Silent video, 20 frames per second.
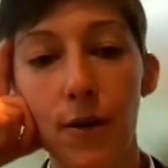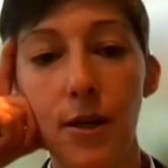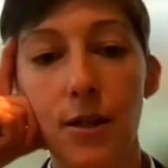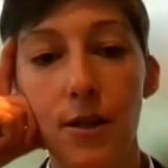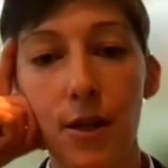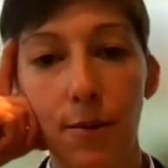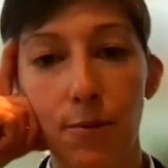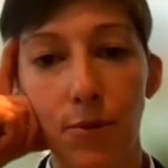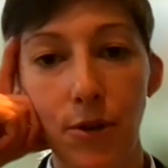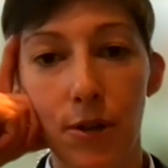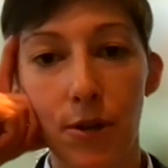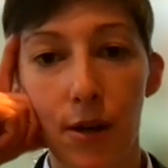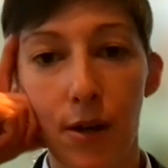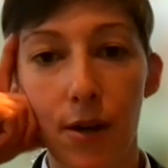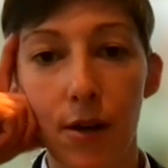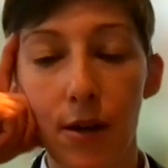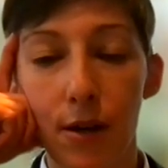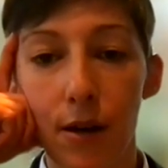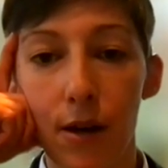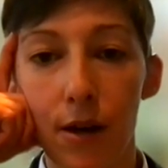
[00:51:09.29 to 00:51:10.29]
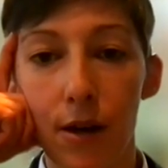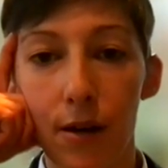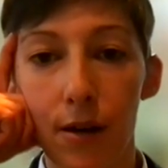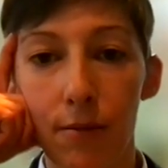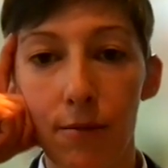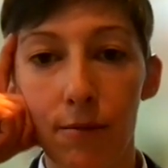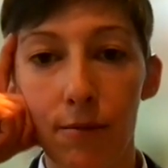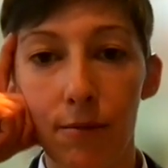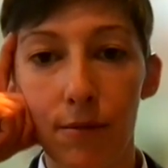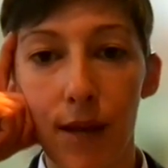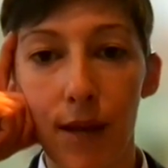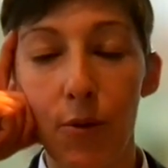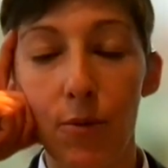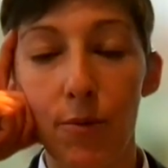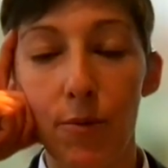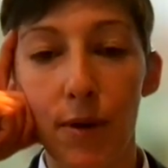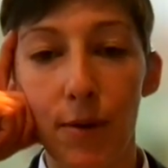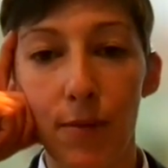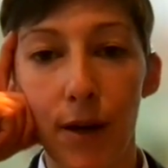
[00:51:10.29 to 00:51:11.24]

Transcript: Except um, that would be